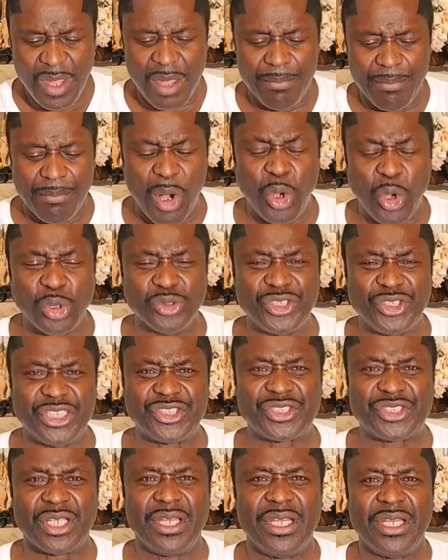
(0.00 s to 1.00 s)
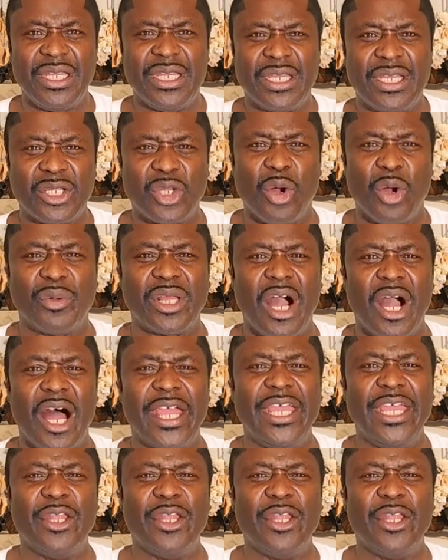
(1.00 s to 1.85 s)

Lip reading: Moses, glory to God,